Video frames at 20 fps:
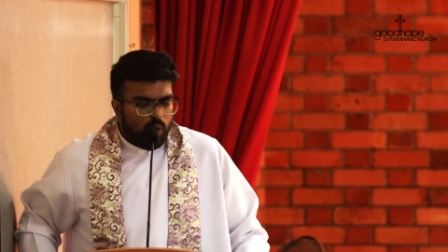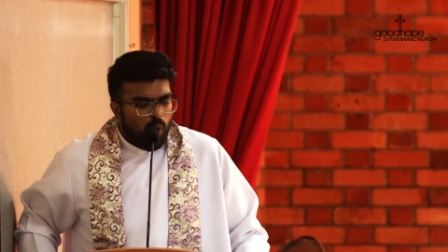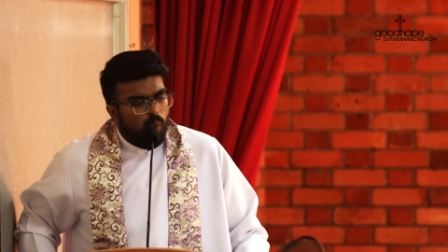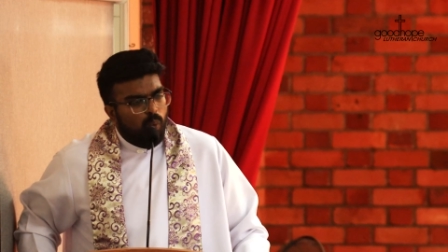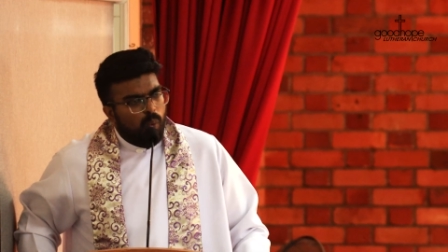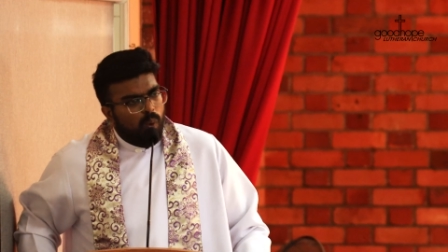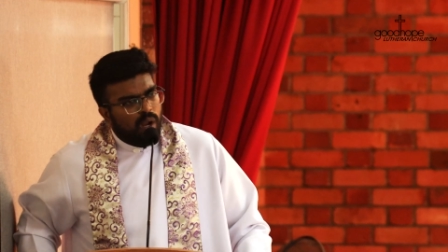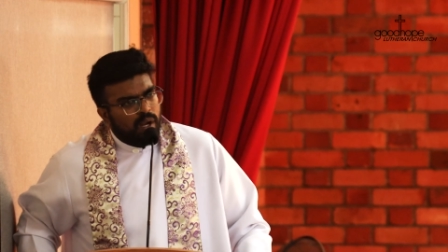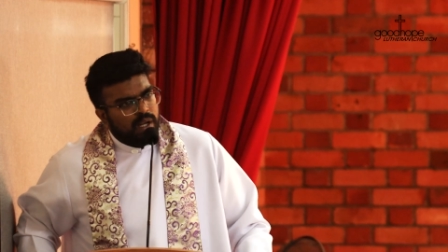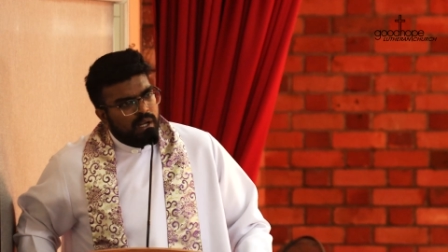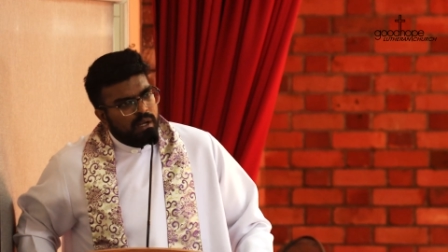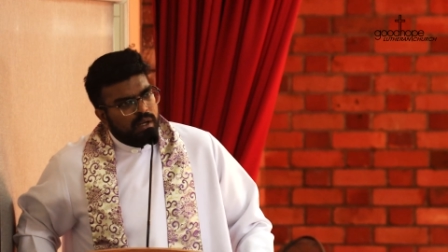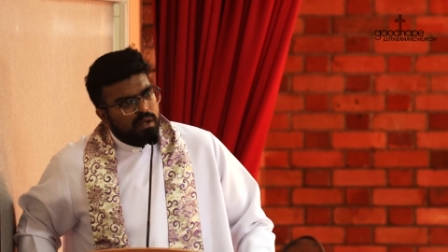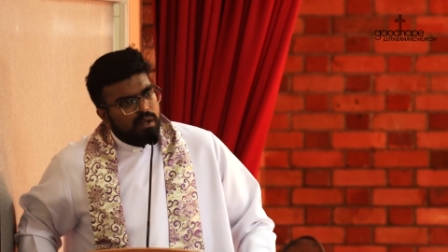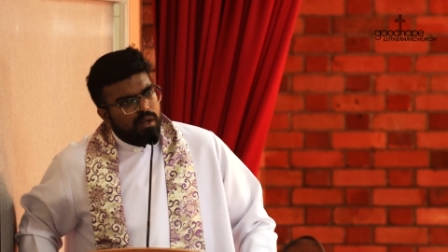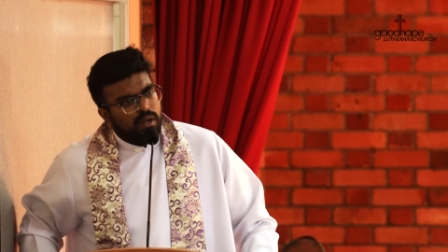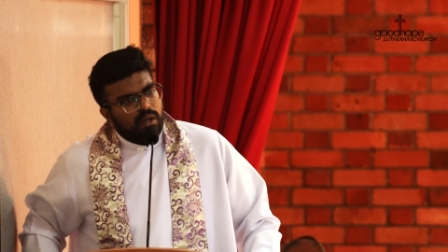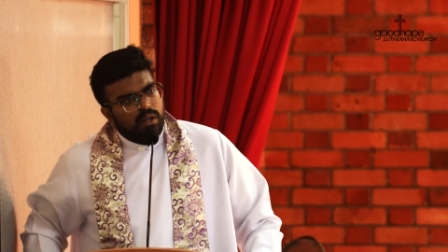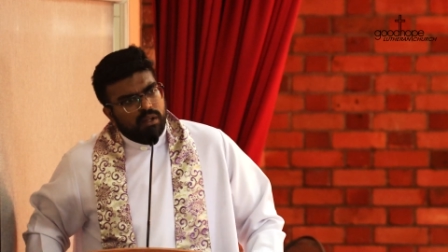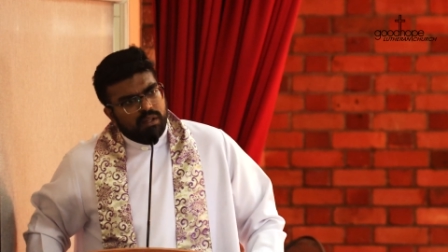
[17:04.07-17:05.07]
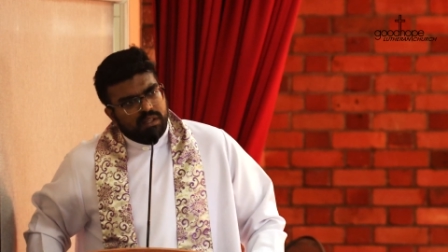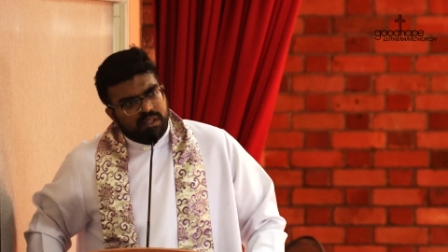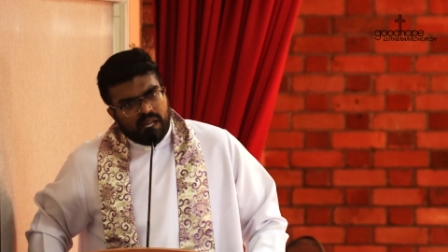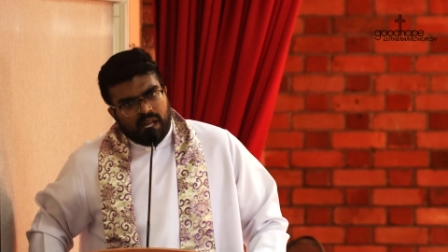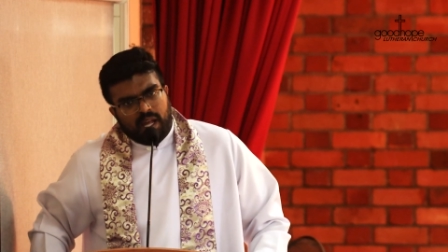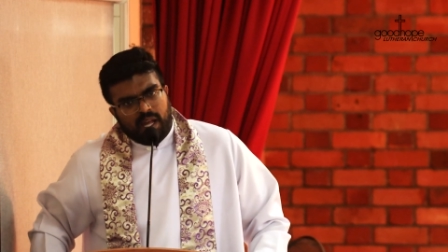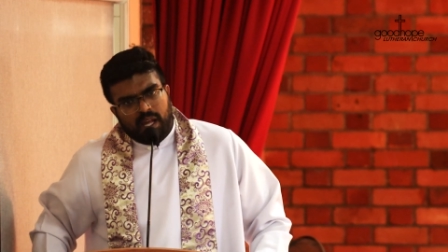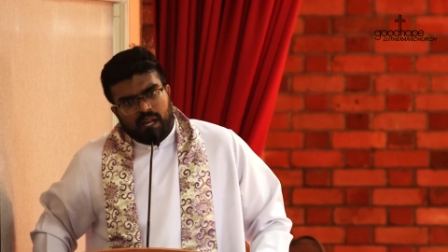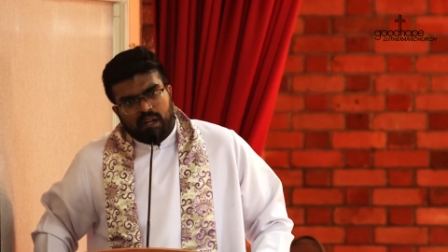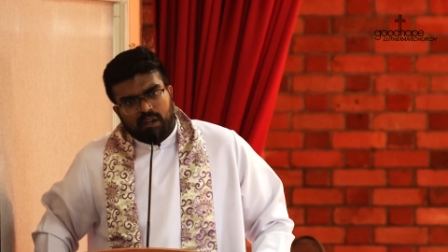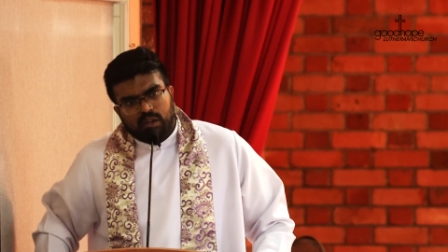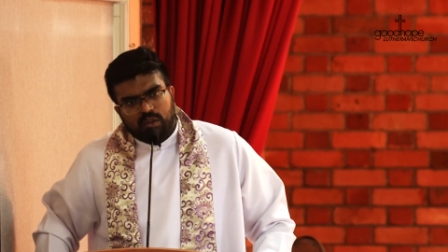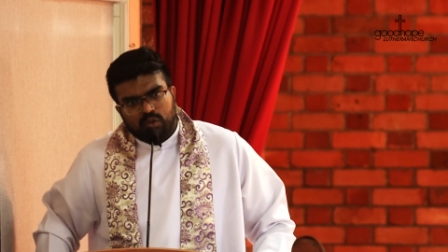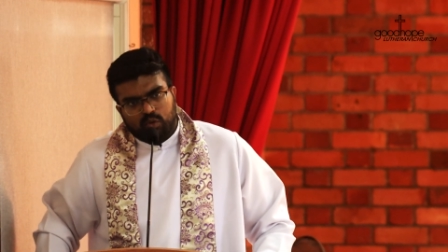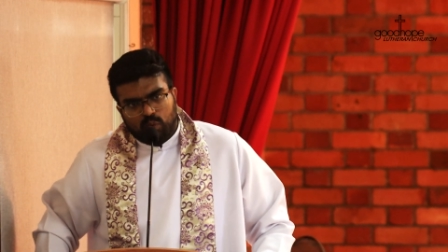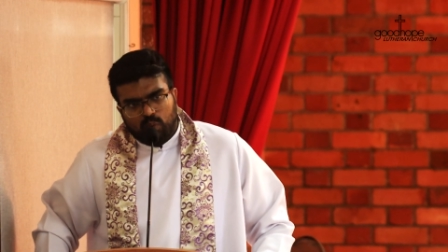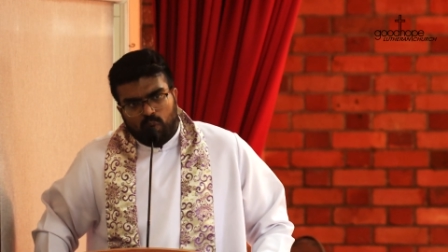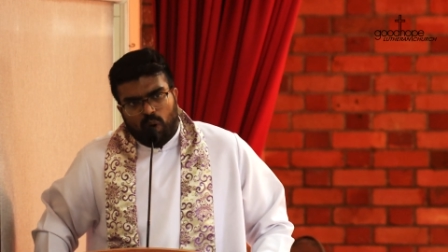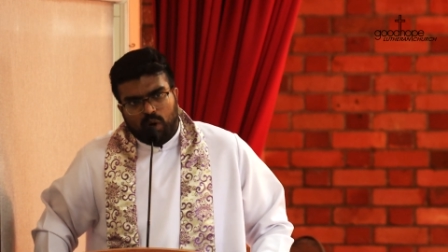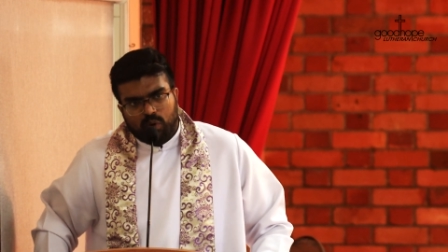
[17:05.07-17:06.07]
no one there
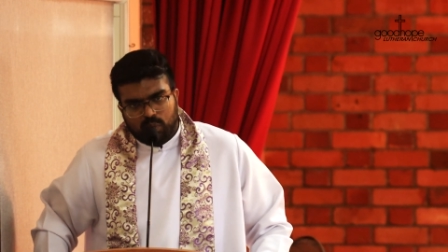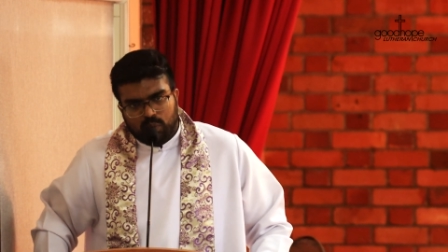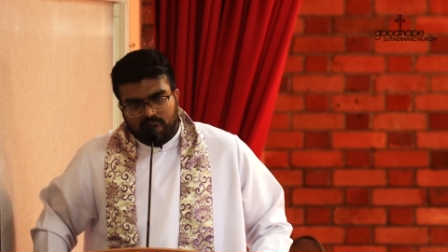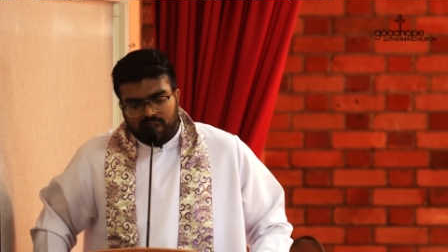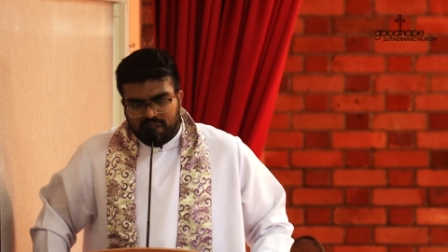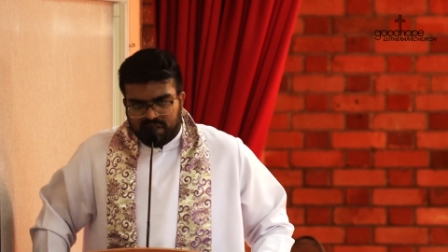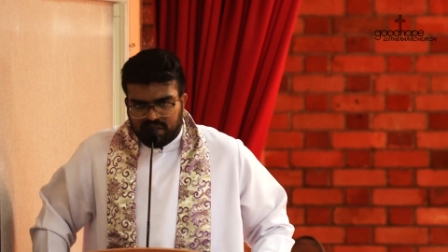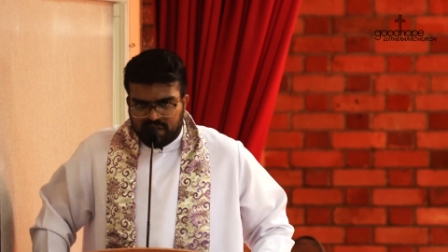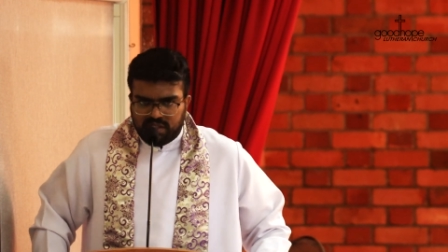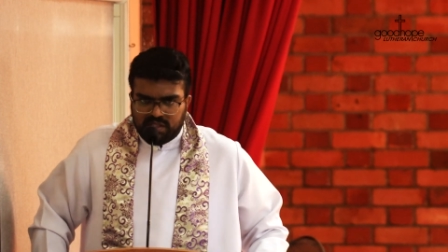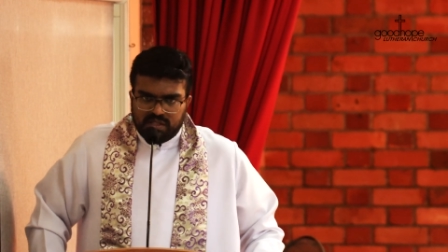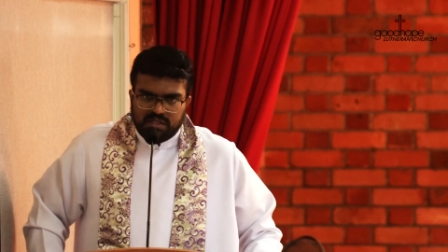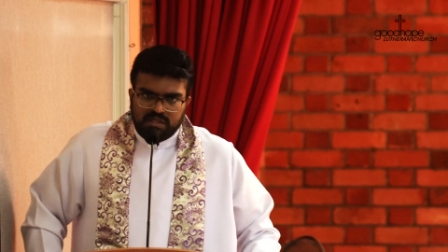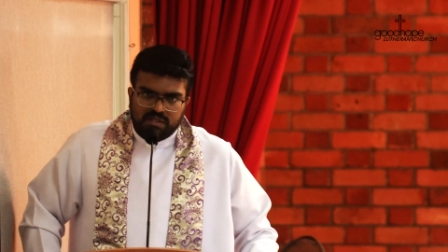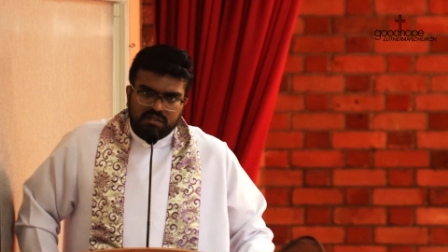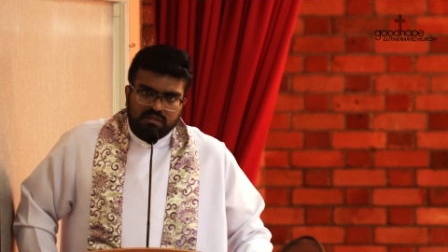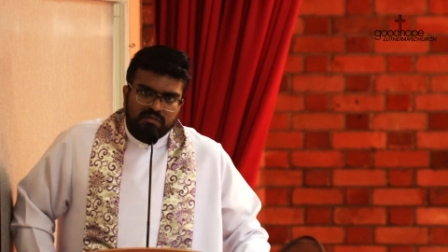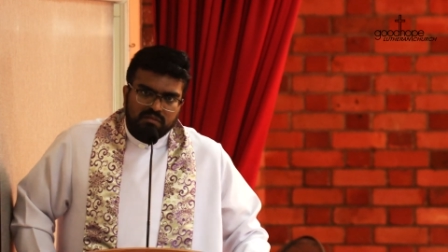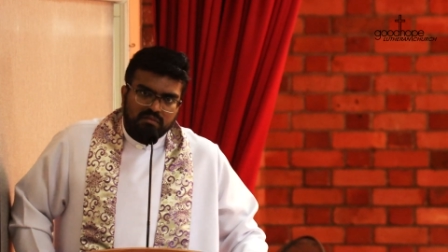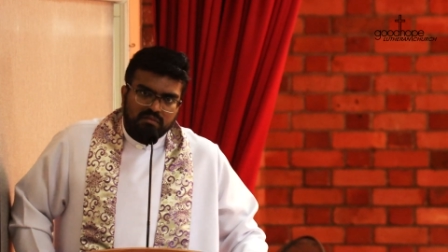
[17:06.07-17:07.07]
to walk with us.